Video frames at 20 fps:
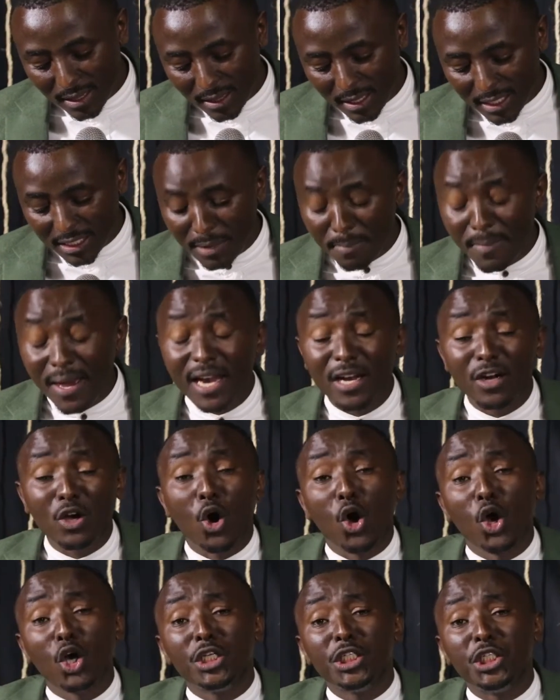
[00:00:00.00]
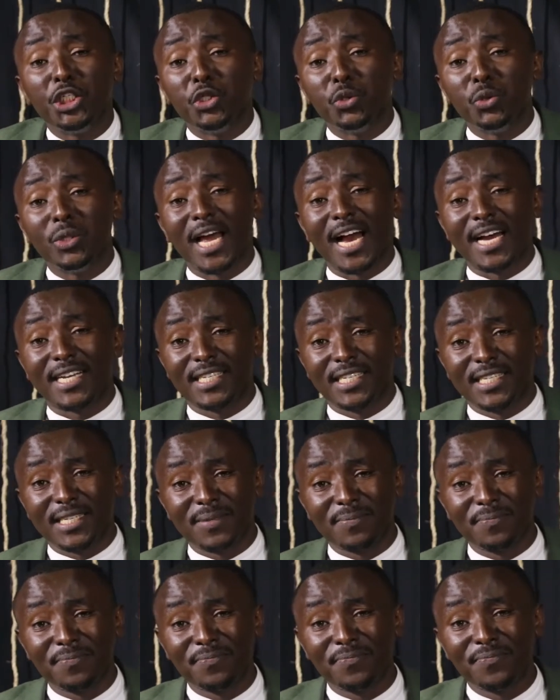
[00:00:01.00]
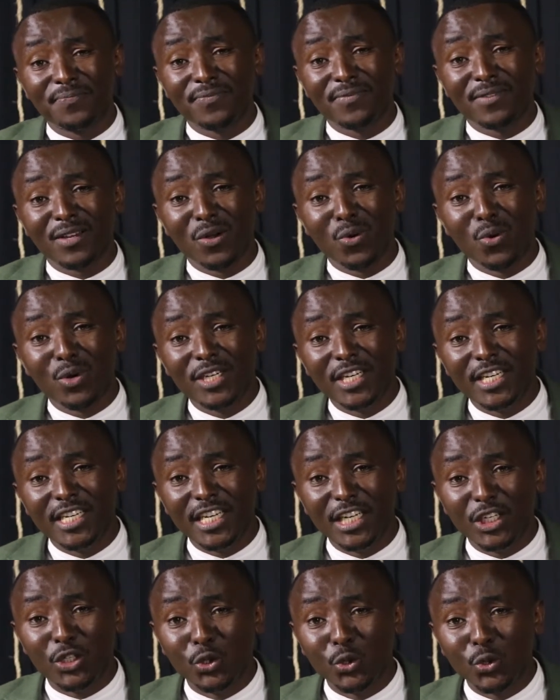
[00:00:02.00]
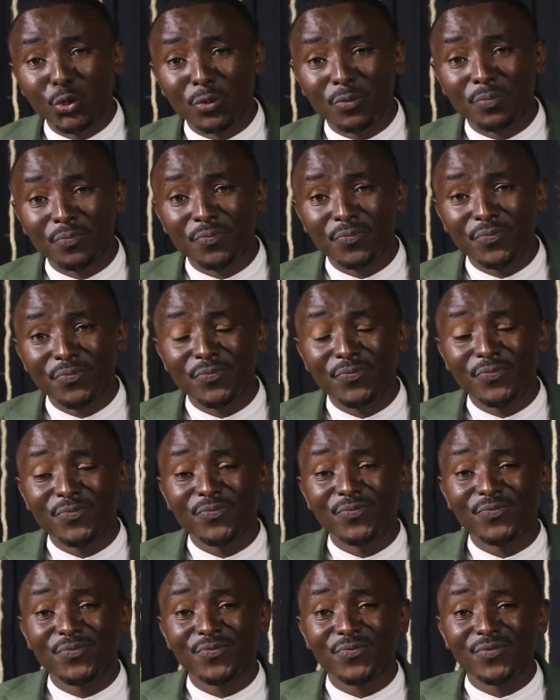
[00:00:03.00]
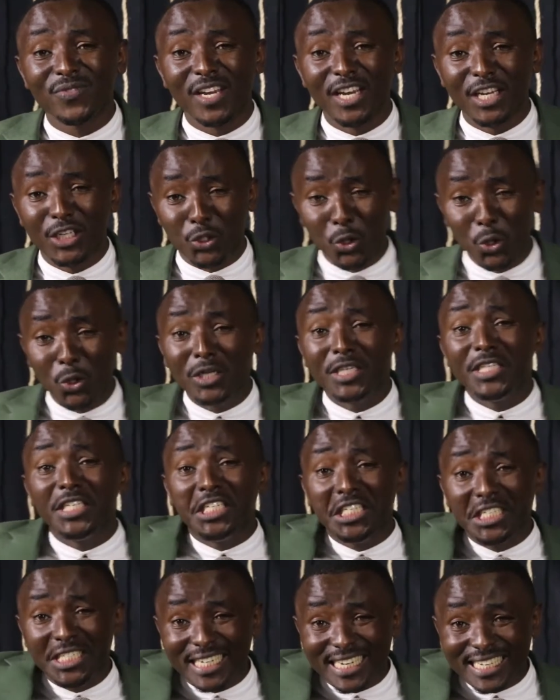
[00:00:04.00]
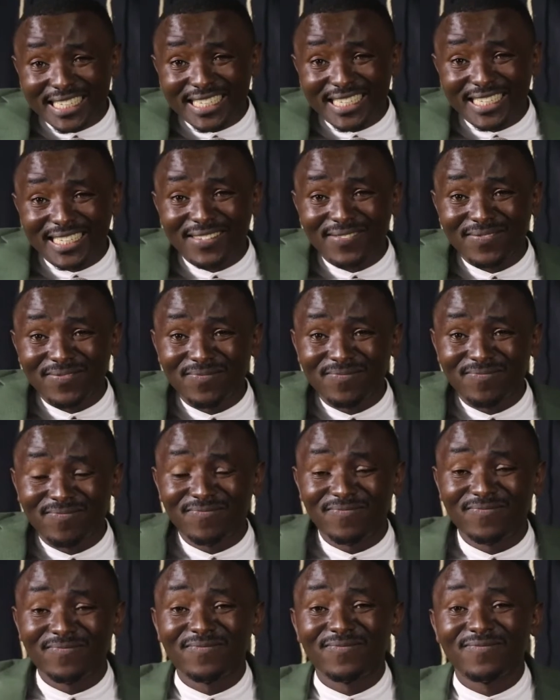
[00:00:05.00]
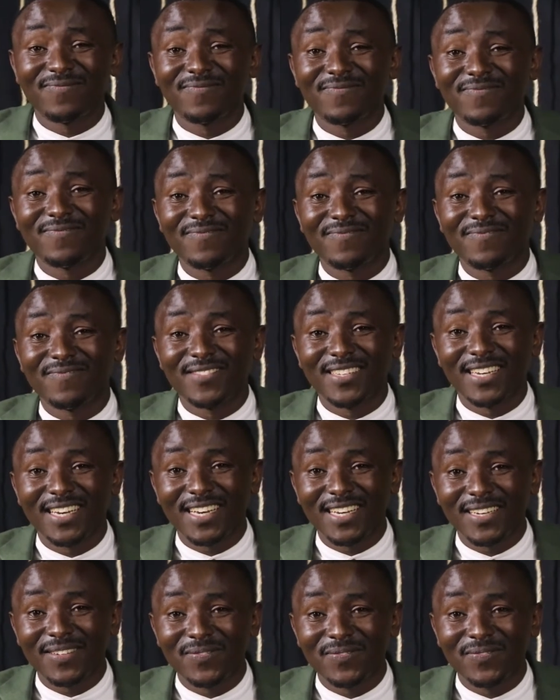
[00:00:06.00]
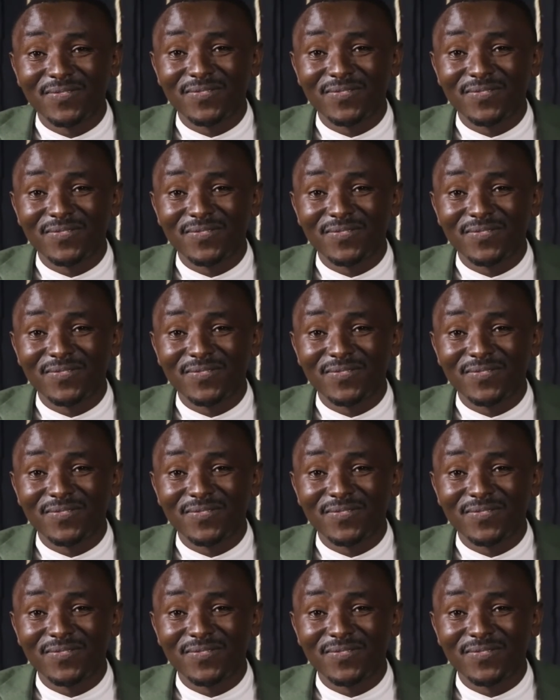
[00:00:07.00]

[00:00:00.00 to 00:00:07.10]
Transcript: there's a man called Judas. What did he do? He sold Jesus. Yeah.